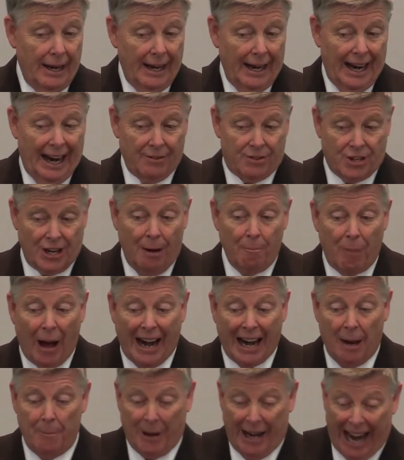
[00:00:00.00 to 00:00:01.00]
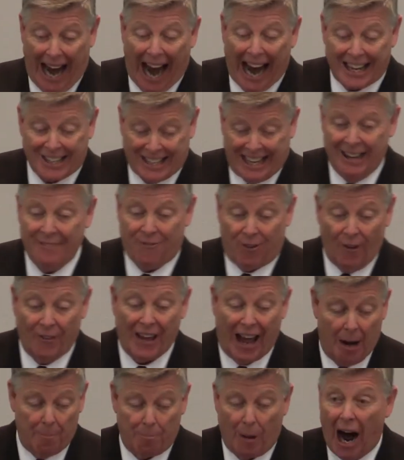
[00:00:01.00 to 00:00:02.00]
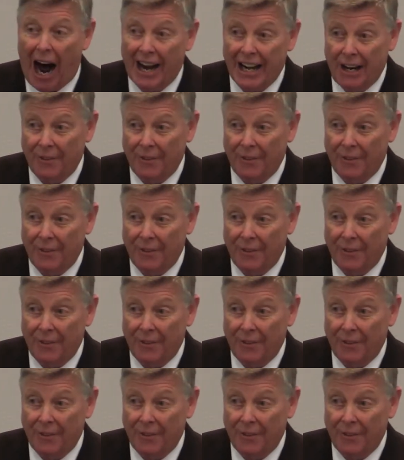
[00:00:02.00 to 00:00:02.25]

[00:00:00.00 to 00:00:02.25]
If somebody had been asking for that body,